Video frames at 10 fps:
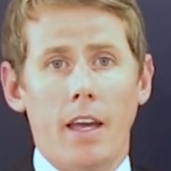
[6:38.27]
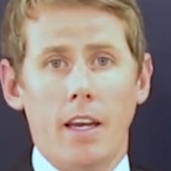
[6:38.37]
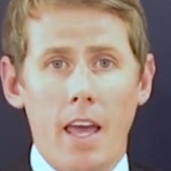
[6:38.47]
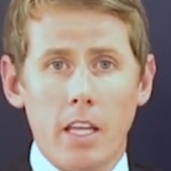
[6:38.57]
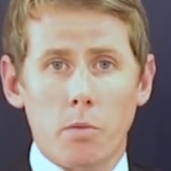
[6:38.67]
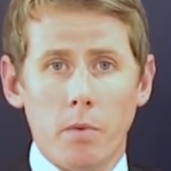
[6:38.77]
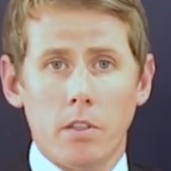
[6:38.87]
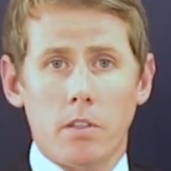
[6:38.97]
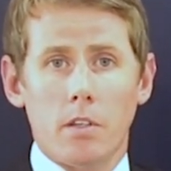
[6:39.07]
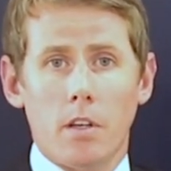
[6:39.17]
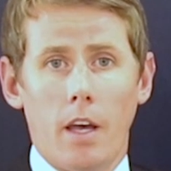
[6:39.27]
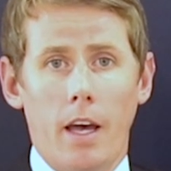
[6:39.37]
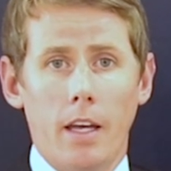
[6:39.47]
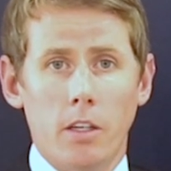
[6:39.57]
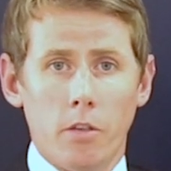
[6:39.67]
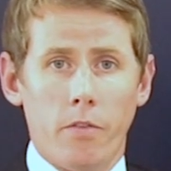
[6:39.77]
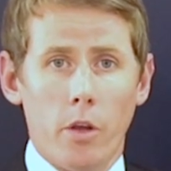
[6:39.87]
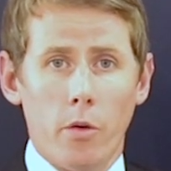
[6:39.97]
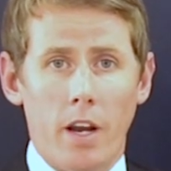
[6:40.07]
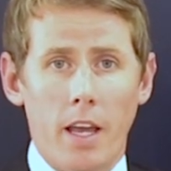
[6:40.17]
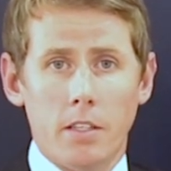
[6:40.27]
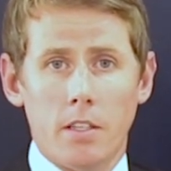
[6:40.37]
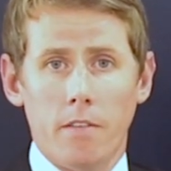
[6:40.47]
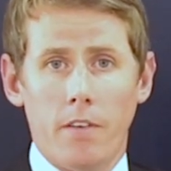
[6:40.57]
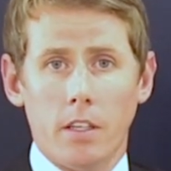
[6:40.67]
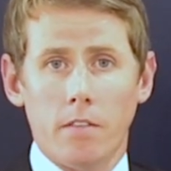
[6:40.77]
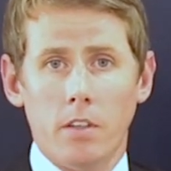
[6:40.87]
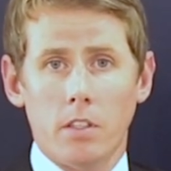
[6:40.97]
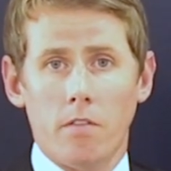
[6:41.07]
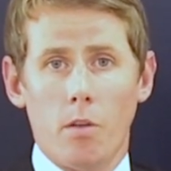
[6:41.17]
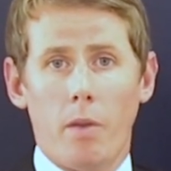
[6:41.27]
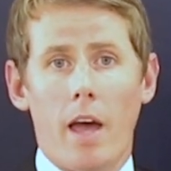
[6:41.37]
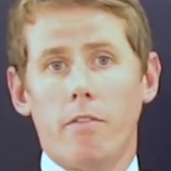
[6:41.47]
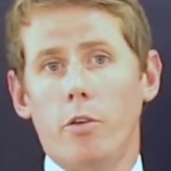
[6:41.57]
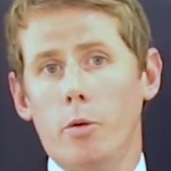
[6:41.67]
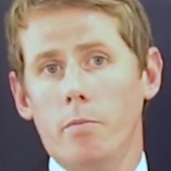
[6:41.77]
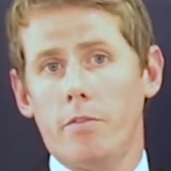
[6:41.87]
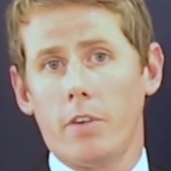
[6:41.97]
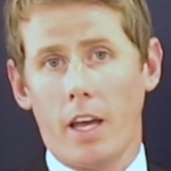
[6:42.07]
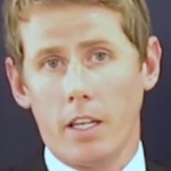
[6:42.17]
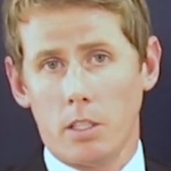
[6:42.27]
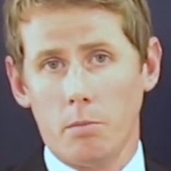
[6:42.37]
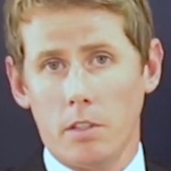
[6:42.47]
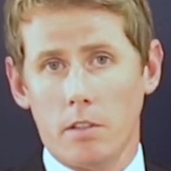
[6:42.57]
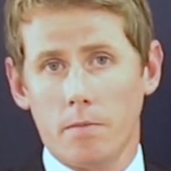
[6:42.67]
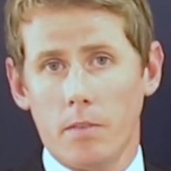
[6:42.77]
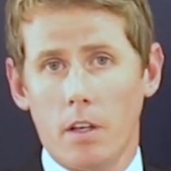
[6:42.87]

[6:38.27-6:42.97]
enhancements and to further enhance the effectiveness of the platform for customers.